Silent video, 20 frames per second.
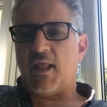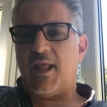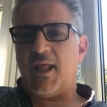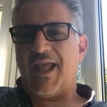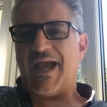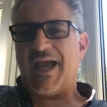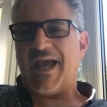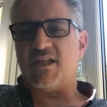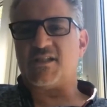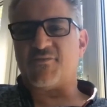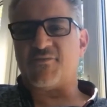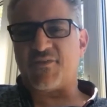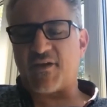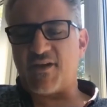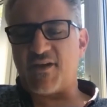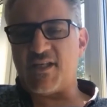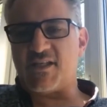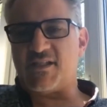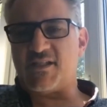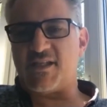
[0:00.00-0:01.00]
And it's a very
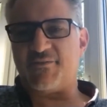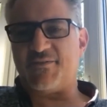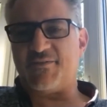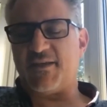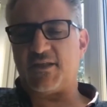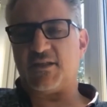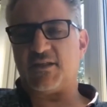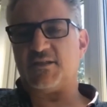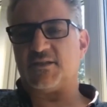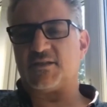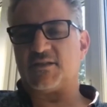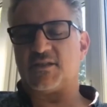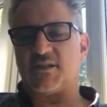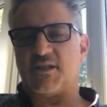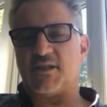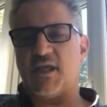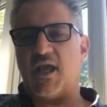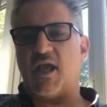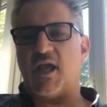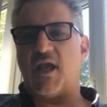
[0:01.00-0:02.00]
difficult
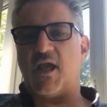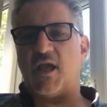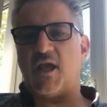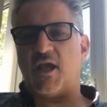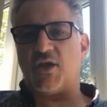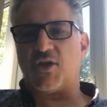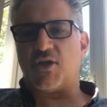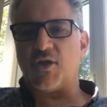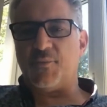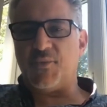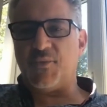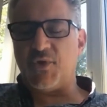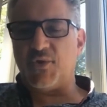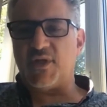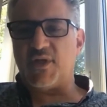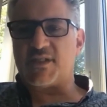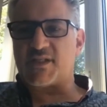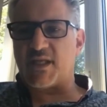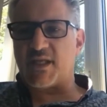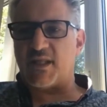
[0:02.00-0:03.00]

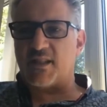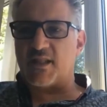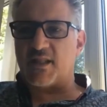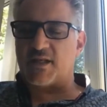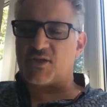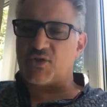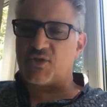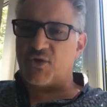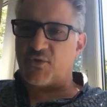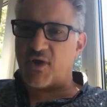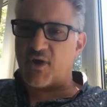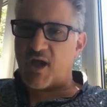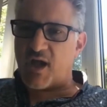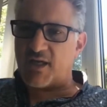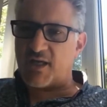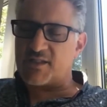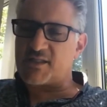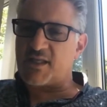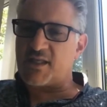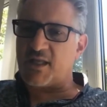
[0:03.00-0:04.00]
community that you're
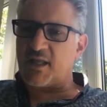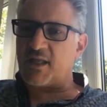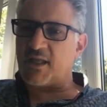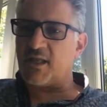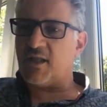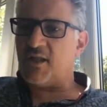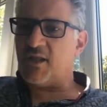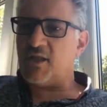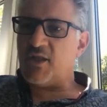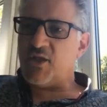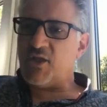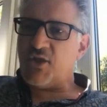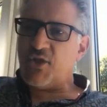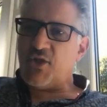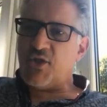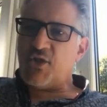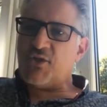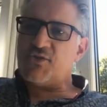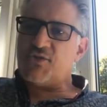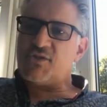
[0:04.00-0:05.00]
asking
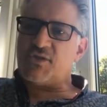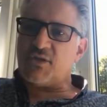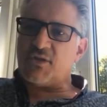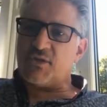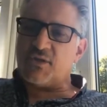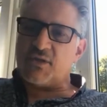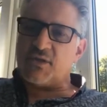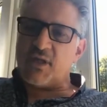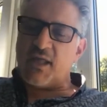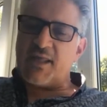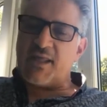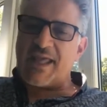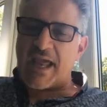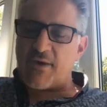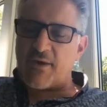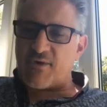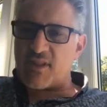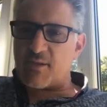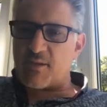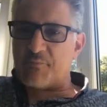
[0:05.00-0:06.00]
to
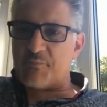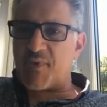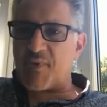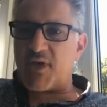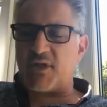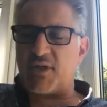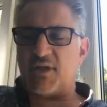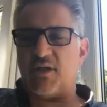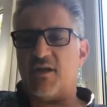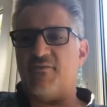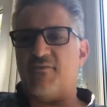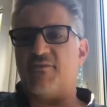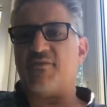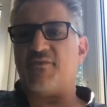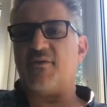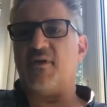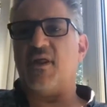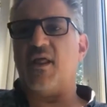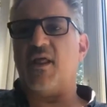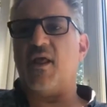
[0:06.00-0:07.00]
carry the burden of
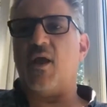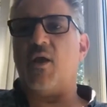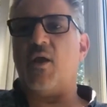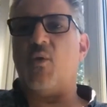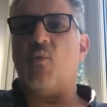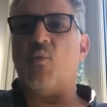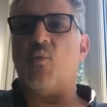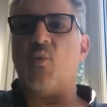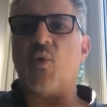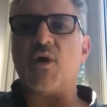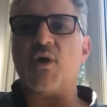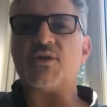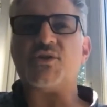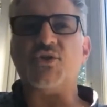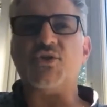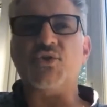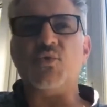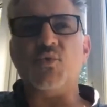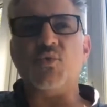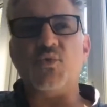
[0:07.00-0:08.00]
what
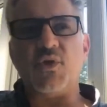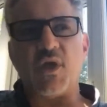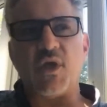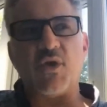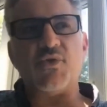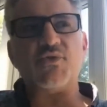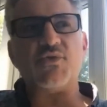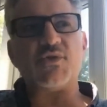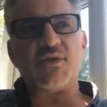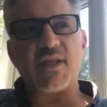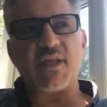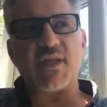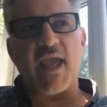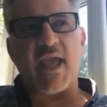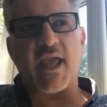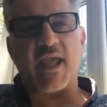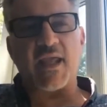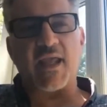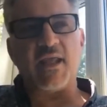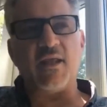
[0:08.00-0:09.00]
you know
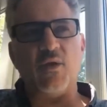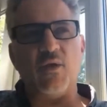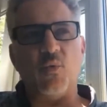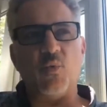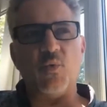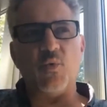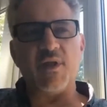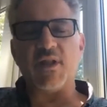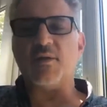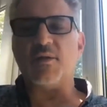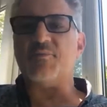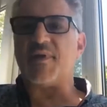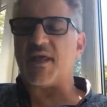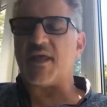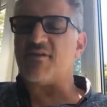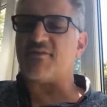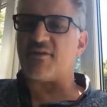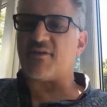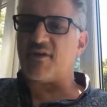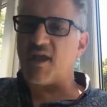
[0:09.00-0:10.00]
today will be a
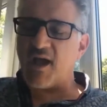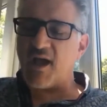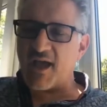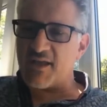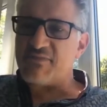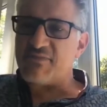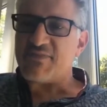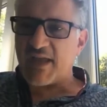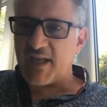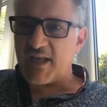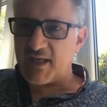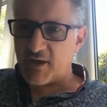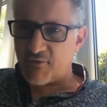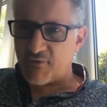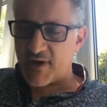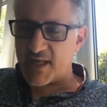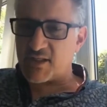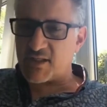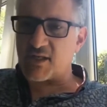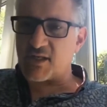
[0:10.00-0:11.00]
very high failure
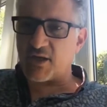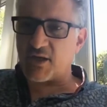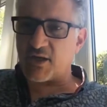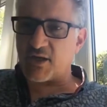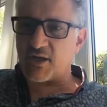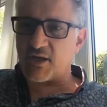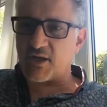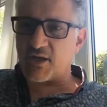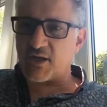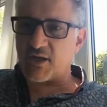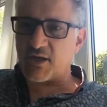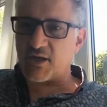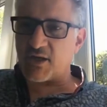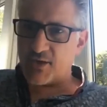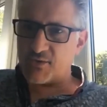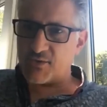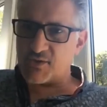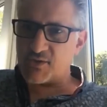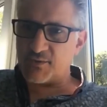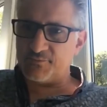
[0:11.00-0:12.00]
rate across those
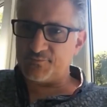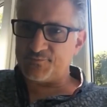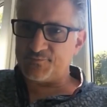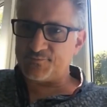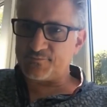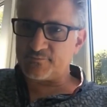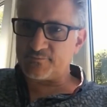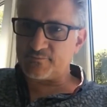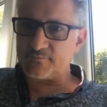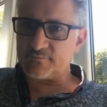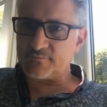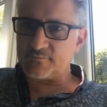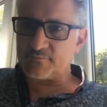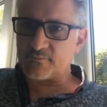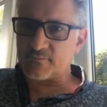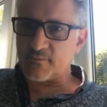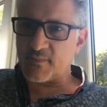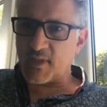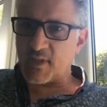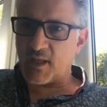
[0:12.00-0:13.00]
loans.
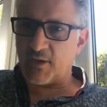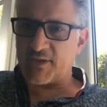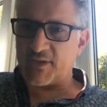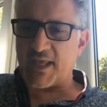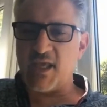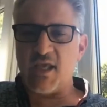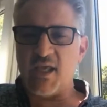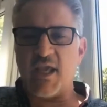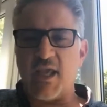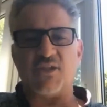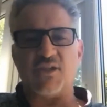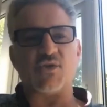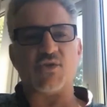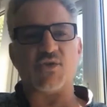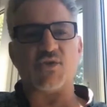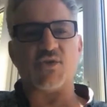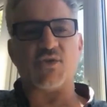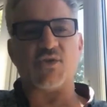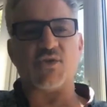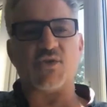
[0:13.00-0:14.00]
Okay, and so
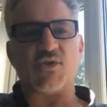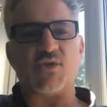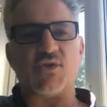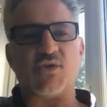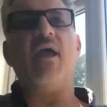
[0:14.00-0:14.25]
why,